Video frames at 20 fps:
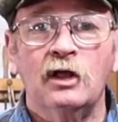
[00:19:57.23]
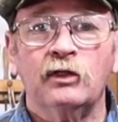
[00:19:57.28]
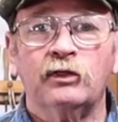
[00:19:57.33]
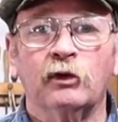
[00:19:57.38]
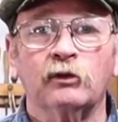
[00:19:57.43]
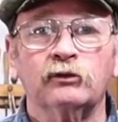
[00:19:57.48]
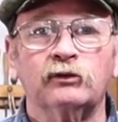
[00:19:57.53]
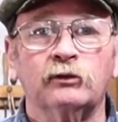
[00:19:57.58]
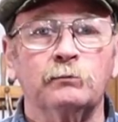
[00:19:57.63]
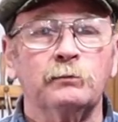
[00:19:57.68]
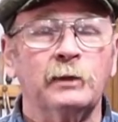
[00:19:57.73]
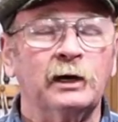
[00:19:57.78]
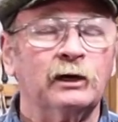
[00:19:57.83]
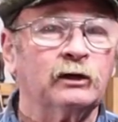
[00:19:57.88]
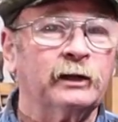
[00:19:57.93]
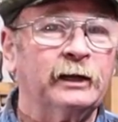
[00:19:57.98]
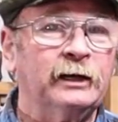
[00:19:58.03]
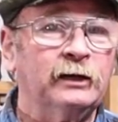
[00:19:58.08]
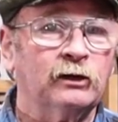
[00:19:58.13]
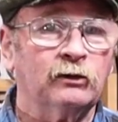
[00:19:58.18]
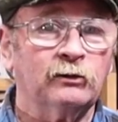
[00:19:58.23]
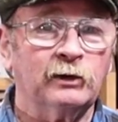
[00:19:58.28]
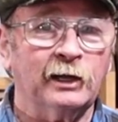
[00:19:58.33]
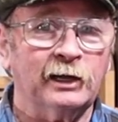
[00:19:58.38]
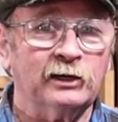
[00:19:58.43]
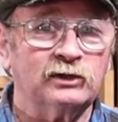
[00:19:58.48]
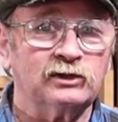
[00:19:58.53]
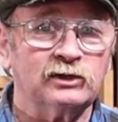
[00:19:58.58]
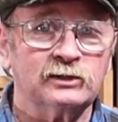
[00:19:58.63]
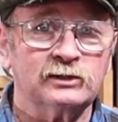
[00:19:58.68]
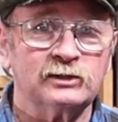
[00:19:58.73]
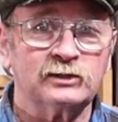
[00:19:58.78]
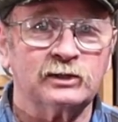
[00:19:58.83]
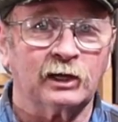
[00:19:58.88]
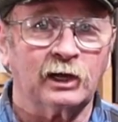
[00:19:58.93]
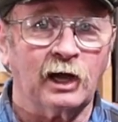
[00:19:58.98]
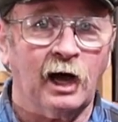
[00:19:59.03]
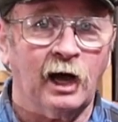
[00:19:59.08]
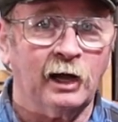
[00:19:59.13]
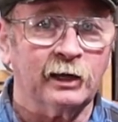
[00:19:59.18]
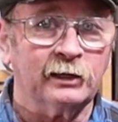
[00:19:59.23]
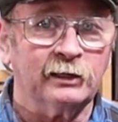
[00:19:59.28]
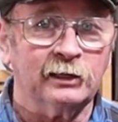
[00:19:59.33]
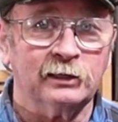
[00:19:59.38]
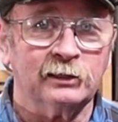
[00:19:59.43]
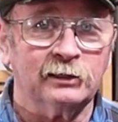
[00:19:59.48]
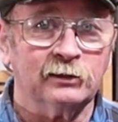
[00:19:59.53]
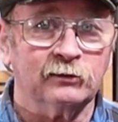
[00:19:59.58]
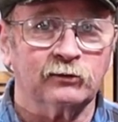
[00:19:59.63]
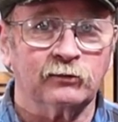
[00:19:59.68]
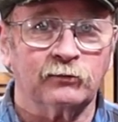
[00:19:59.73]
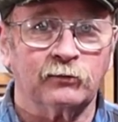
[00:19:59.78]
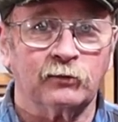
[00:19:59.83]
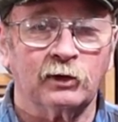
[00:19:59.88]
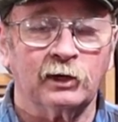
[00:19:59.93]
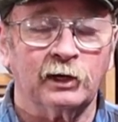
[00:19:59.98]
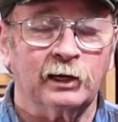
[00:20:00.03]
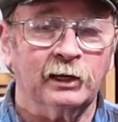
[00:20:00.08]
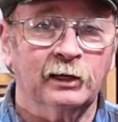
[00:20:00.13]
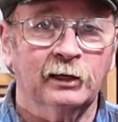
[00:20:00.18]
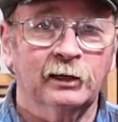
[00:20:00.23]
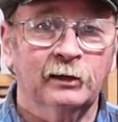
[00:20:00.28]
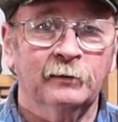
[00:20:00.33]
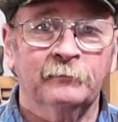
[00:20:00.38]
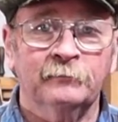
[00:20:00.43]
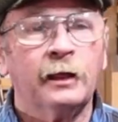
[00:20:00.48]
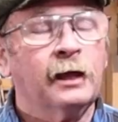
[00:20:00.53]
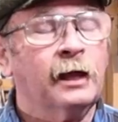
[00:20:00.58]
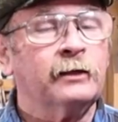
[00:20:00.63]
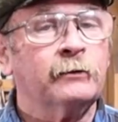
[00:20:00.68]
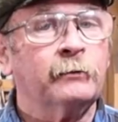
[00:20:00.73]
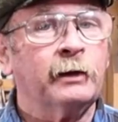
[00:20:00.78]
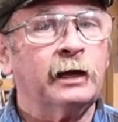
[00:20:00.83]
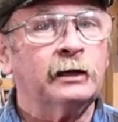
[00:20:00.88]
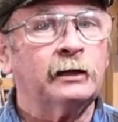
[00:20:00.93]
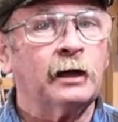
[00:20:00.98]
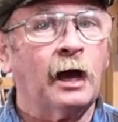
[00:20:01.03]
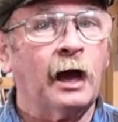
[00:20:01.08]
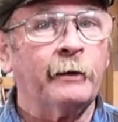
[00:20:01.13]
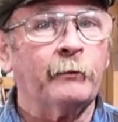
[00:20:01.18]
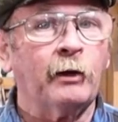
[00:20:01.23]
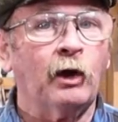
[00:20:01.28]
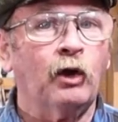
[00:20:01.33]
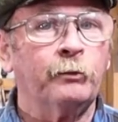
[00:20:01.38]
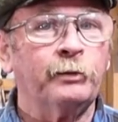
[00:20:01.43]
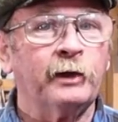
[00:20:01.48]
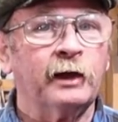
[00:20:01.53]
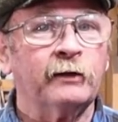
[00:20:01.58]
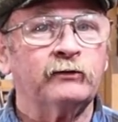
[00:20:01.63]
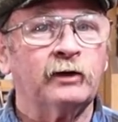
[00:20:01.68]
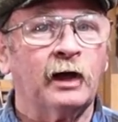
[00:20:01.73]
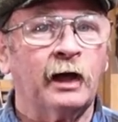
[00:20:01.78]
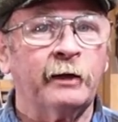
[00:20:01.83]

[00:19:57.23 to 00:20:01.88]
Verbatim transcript: Those are merely donations, the content is free. In the meantime, I hope you have